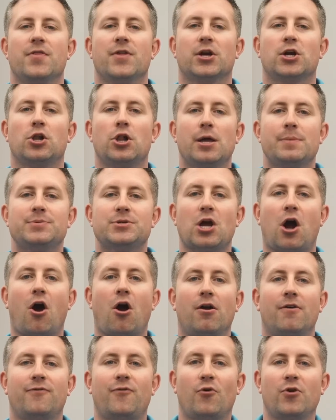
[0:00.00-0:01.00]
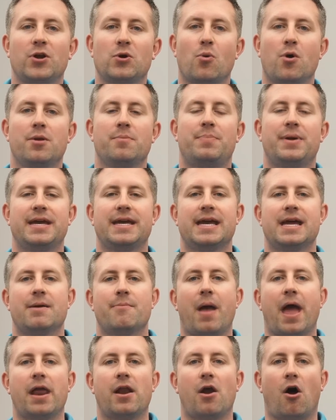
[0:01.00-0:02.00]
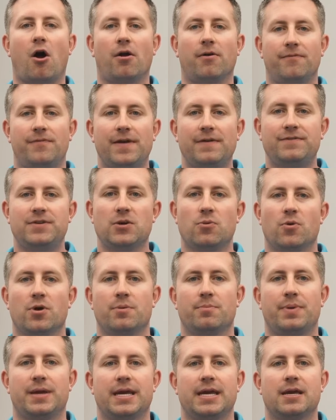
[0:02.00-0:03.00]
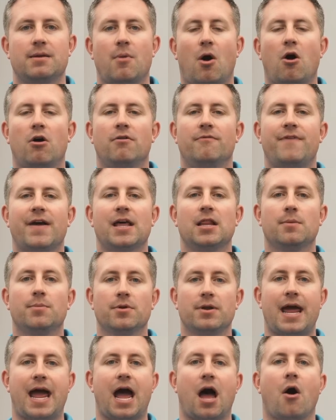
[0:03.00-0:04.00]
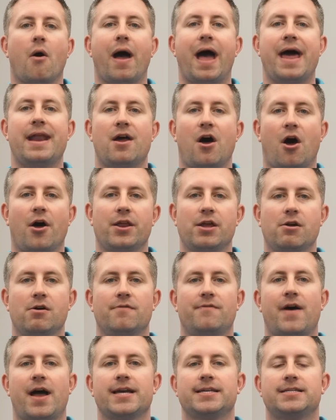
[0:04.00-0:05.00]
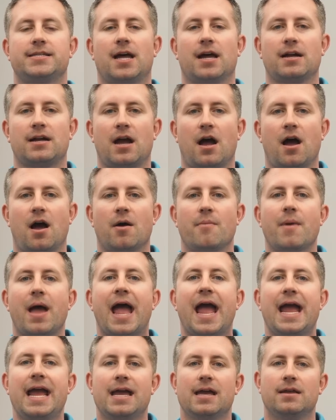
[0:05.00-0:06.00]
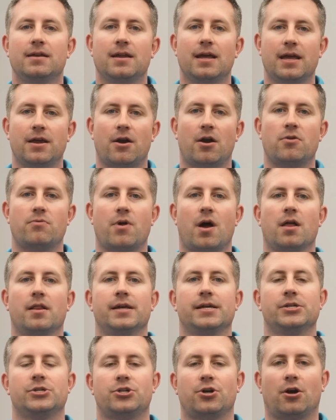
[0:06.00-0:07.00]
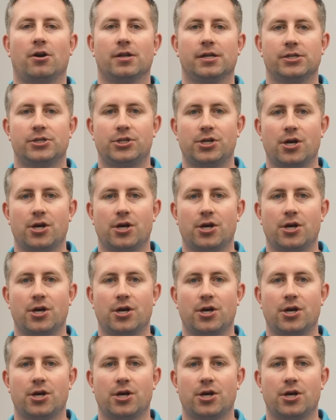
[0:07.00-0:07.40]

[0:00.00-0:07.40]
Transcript: The Klipsch R41PM and R51PM are available now at audioadvice.com and in our Raleigh and Charlotte